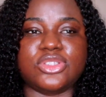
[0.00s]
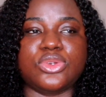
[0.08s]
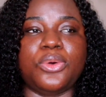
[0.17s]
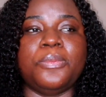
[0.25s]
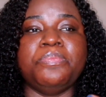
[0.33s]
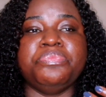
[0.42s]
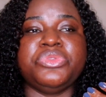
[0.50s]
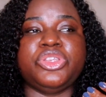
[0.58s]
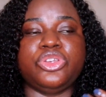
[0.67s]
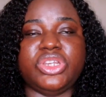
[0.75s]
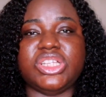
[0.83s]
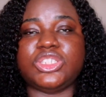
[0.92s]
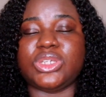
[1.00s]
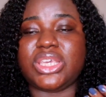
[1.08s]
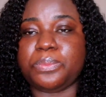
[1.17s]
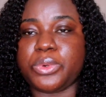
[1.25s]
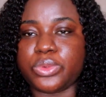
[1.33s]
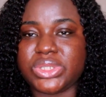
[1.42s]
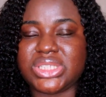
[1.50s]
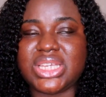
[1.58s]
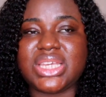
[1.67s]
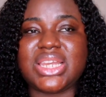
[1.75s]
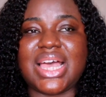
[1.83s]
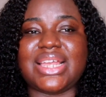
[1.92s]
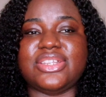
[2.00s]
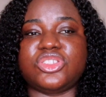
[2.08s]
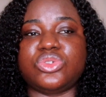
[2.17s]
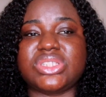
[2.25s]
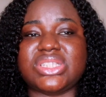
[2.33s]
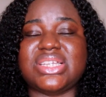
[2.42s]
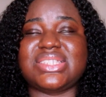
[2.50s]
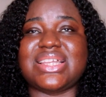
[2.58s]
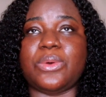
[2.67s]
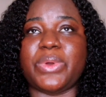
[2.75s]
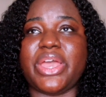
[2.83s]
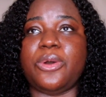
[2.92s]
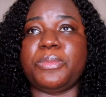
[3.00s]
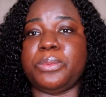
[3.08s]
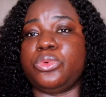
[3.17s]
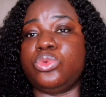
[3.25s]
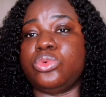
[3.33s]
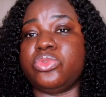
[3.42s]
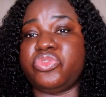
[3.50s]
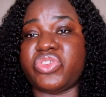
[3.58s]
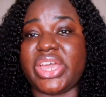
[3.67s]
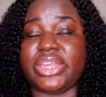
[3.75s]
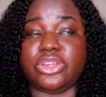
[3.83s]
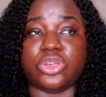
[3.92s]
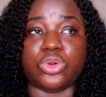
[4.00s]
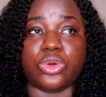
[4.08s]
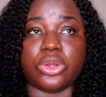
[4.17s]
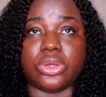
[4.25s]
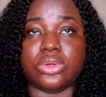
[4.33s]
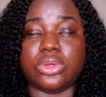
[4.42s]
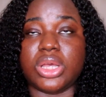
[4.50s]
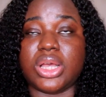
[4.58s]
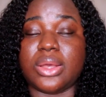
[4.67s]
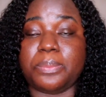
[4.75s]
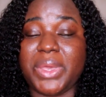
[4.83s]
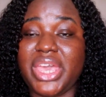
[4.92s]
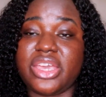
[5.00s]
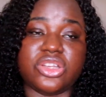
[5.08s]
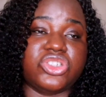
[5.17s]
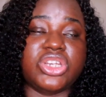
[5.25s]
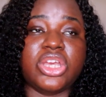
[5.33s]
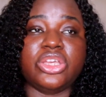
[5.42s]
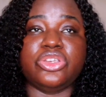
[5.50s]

So you need to keep posting, and it's those things that will help people find your uh, page.